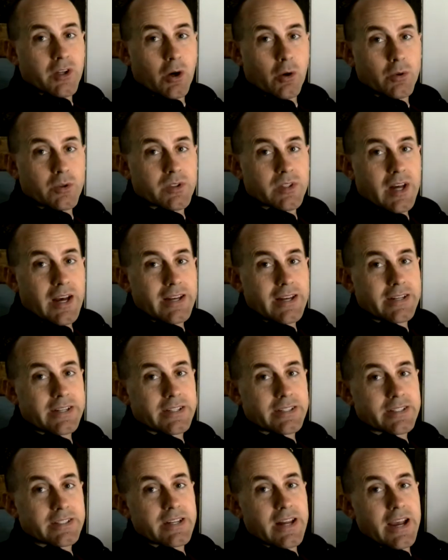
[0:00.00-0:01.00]
cosine
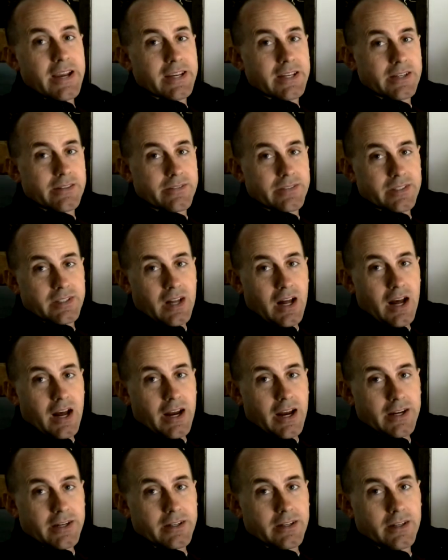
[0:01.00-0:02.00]
is negative
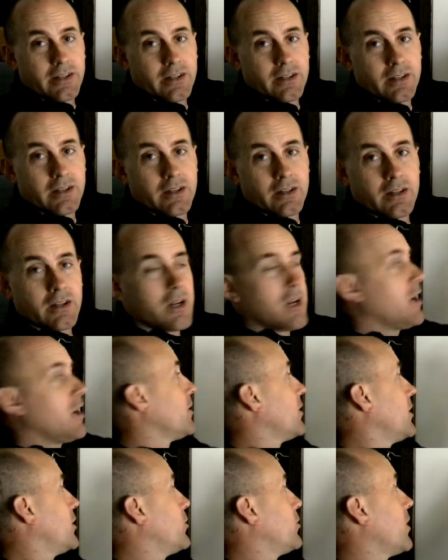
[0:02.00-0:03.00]
sine.
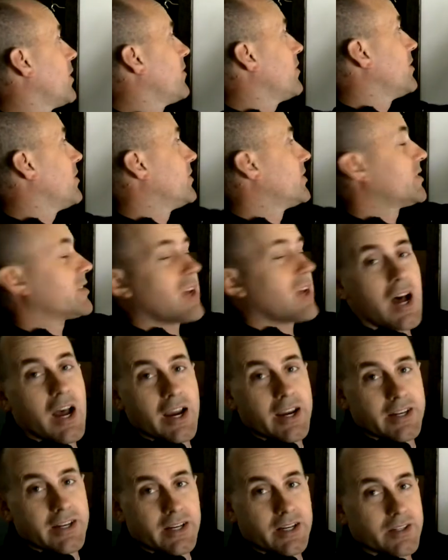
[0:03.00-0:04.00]
The derivative of
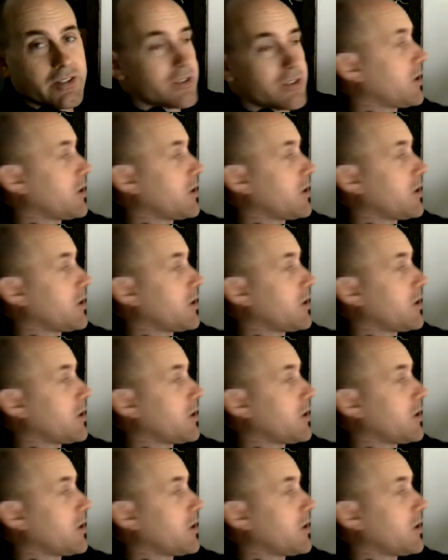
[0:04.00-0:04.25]
sine is